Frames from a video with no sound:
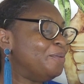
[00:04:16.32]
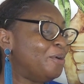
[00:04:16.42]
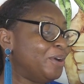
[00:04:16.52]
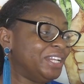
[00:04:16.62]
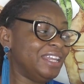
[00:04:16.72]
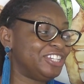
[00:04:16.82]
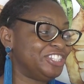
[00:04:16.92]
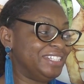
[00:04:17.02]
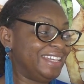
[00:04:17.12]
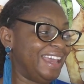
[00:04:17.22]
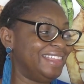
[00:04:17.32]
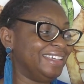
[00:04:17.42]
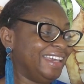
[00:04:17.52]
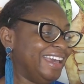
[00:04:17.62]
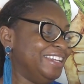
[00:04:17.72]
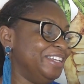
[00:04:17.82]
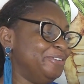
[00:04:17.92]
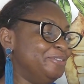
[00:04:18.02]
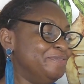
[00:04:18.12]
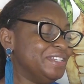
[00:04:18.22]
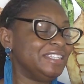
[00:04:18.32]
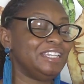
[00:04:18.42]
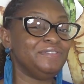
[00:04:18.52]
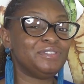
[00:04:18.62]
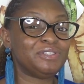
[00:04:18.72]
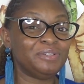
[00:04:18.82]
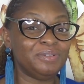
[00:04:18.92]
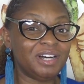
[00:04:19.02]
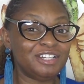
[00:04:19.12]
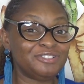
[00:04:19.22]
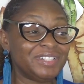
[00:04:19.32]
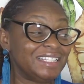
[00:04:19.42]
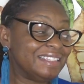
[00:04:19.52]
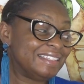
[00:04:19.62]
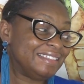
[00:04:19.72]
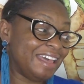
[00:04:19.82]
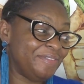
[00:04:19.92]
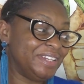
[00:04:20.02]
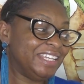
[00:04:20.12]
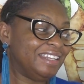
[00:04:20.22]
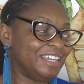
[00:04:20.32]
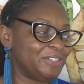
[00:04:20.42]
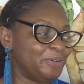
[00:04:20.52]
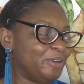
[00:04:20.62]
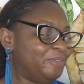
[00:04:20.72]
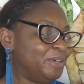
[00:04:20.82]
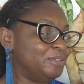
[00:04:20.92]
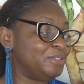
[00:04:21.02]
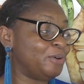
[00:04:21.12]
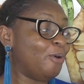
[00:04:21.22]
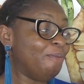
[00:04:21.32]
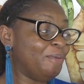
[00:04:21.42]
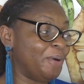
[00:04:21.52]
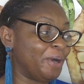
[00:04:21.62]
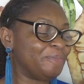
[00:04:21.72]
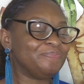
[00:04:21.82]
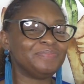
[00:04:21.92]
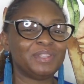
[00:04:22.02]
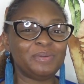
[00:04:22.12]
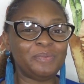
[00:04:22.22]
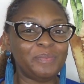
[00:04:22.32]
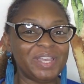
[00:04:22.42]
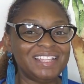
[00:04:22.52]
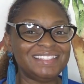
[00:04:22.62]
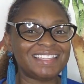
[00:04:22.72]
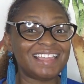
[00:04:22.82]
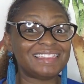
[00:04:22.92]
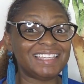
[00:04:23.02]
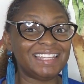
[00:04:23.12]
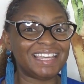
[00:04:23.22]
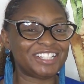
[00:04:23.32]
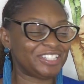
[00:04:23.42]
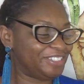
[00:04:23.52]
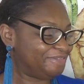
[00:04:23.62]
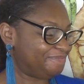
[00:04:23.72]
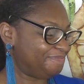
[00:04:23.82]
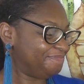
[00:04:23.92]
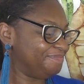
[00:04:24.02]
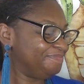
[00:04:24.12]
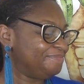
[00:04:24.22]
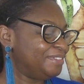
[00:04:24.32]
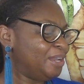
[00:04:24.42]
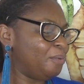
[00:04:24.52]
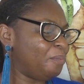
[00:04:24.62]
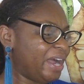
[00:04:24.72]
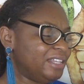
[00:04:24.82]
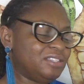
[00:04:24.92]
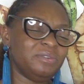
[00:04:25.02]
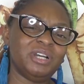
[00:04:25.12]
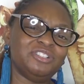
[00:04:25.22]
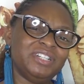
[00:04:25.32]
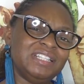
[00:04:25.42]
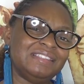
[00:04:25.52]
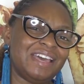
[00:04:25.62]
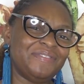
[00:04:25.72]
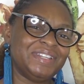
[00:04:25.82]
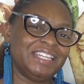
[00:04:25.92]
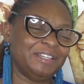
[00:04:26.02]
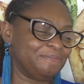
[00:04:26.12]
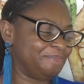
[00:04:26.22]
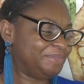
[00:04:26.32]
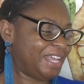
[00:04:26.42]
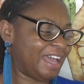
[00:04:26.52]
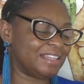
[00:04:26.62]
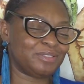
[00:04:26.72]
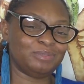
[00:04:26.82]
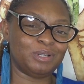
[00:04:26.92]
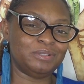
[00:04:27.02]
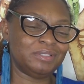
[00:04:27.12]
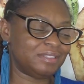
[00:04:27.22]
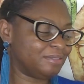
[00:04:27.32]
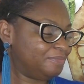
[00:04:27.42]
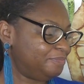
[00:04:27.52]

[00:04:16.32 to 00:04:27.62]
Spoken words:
On election day, the candidate who receives 270 electoral votes or more wins the election. Why 270? Asked Rose.